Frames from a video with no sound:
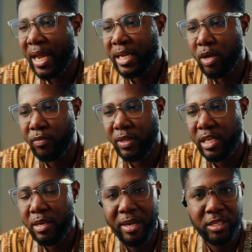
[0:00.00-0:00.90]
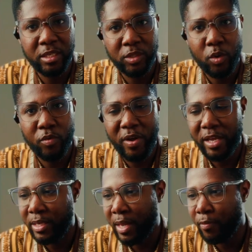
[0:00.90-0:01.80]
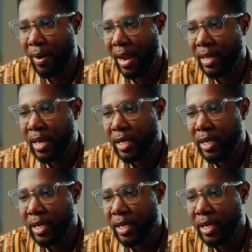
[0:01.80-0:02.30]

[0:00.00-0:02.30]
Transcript: any of the images over here, right,